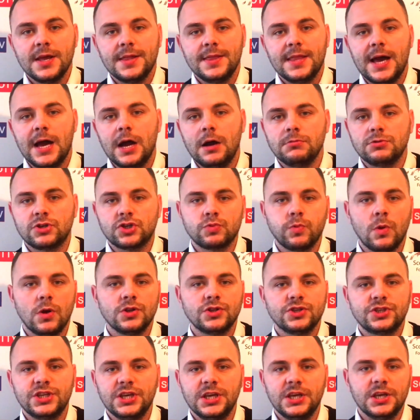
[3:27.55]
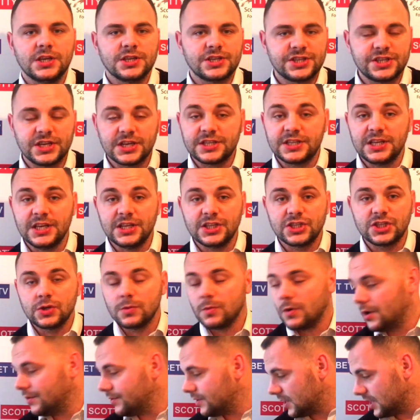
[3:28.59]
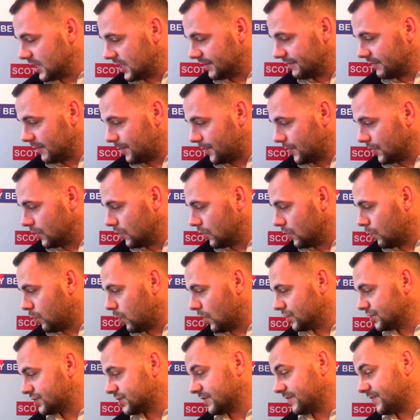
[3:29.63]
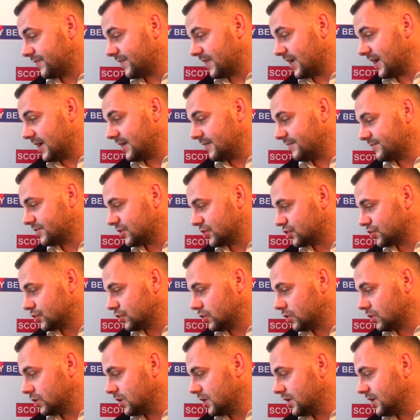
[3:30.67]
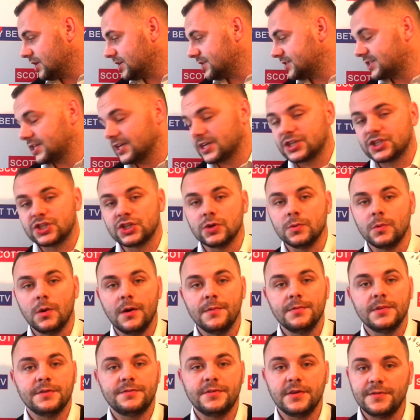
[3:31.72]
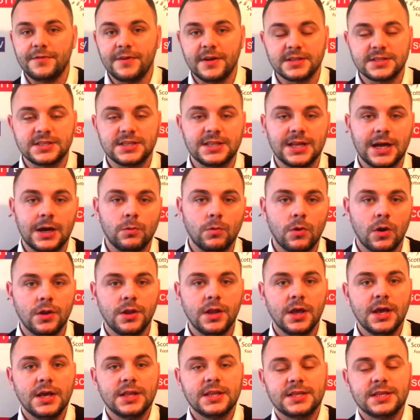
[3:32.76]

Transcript: Now, Swansea 16 to 1, Liverpool 1 to 5, the draw 6 to 1 if you fancy that one.